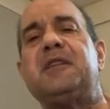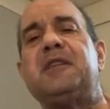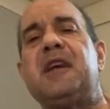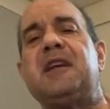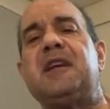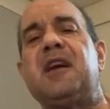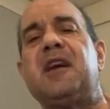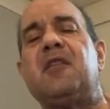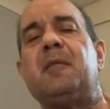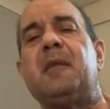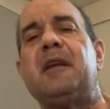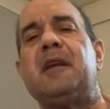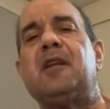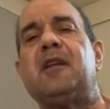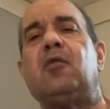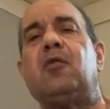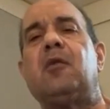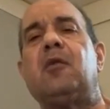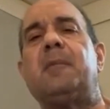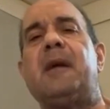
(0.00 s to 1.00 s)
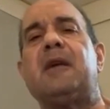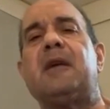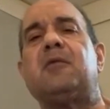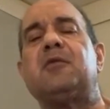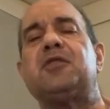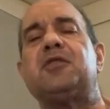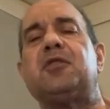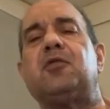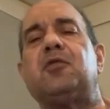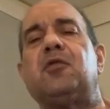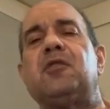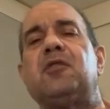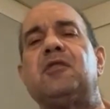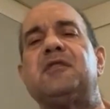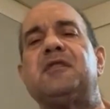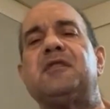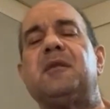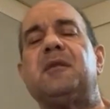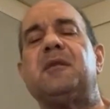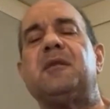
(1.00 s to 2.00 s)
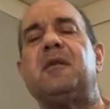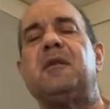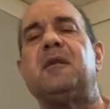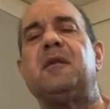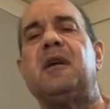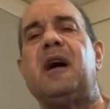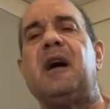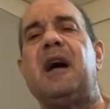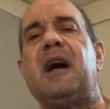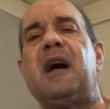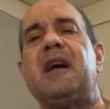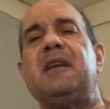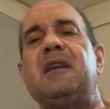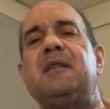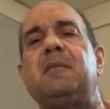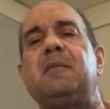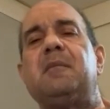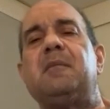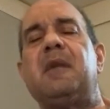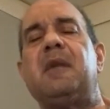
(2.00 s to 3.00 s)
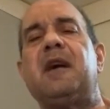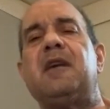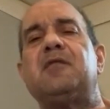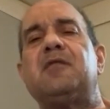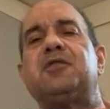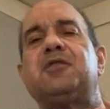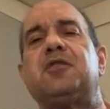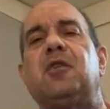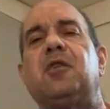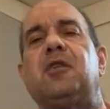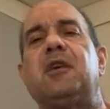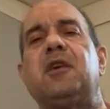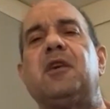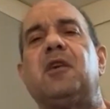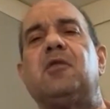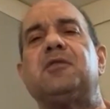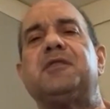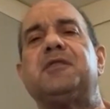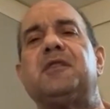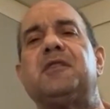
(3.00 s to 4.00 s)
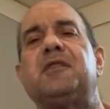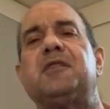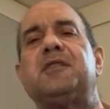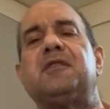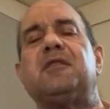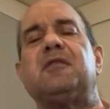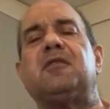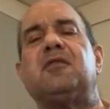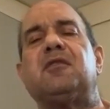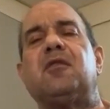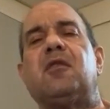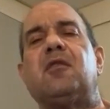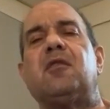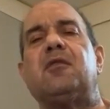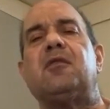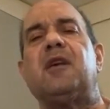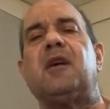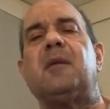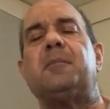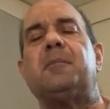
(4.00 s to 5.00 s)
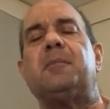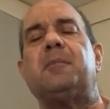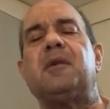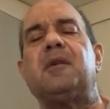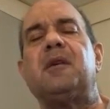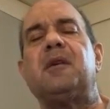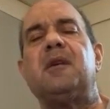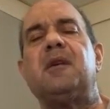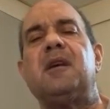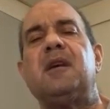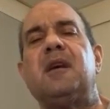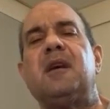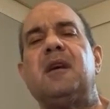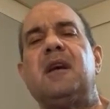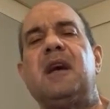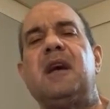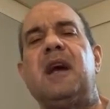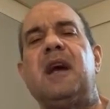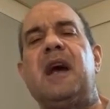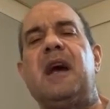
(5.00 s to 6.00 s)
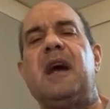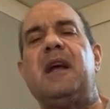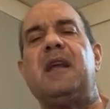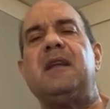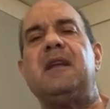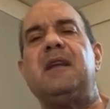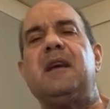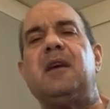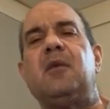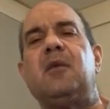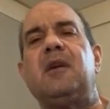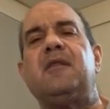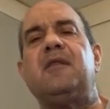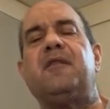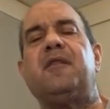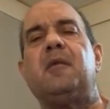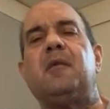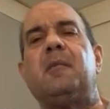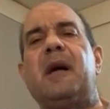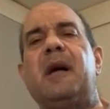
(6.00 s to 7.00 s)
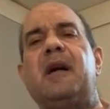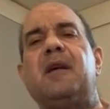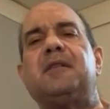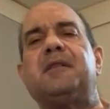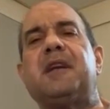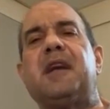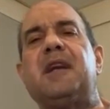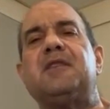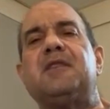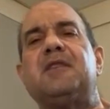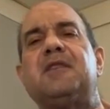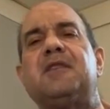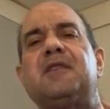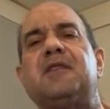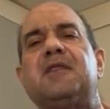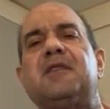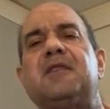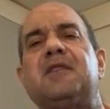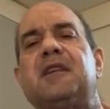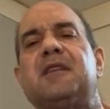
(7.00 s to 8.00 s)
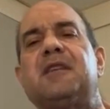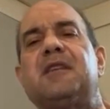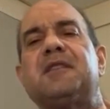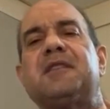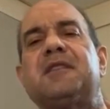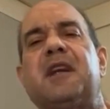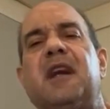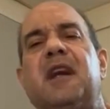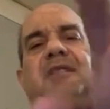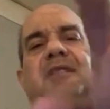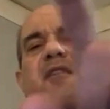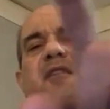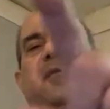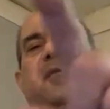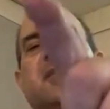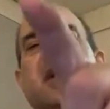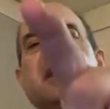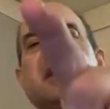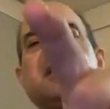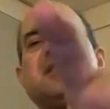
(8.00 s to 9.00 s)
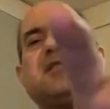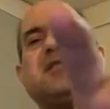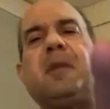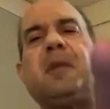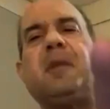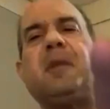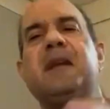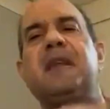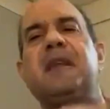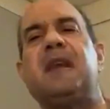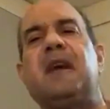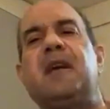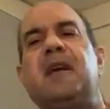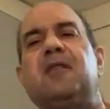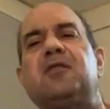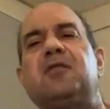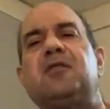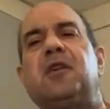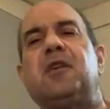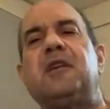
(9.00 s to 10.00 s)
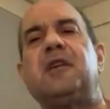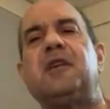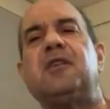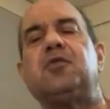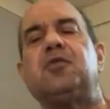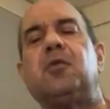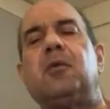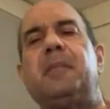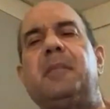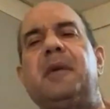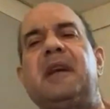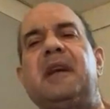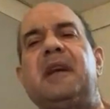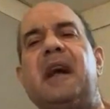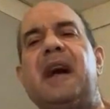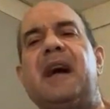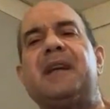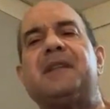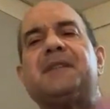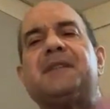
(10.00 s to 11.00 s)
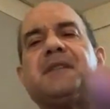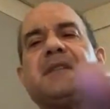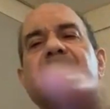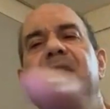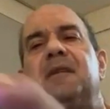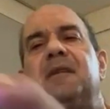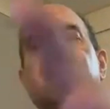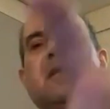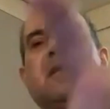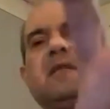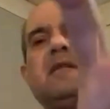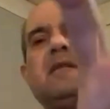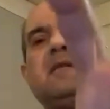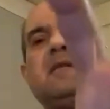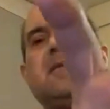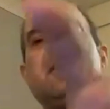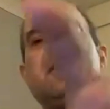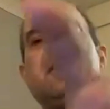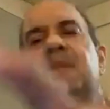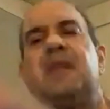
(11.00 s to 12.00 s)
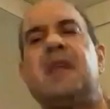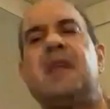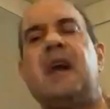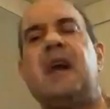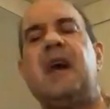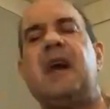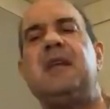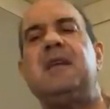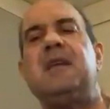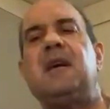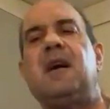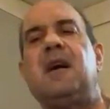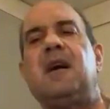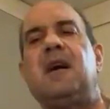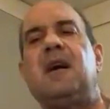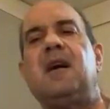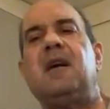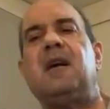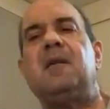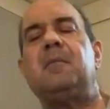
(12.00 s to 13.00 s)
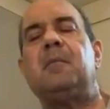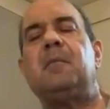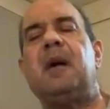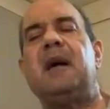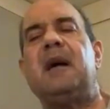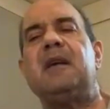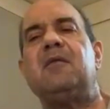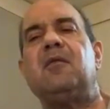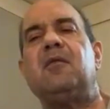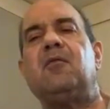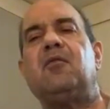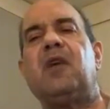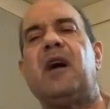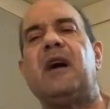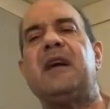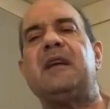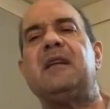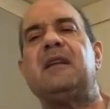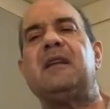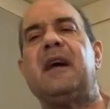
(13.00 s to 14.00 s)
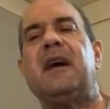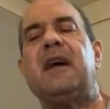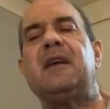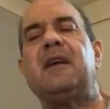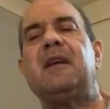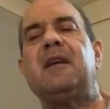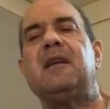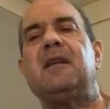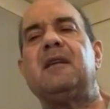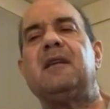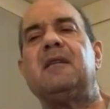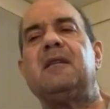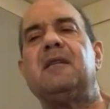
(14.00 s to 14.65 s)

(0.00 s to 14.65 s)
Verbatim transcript: take care of my lower back, which is caused, I had mild scoliosis growing up, and it went from a mild case to a ridiculous case of my spine turning into a big S. And uh, my right leg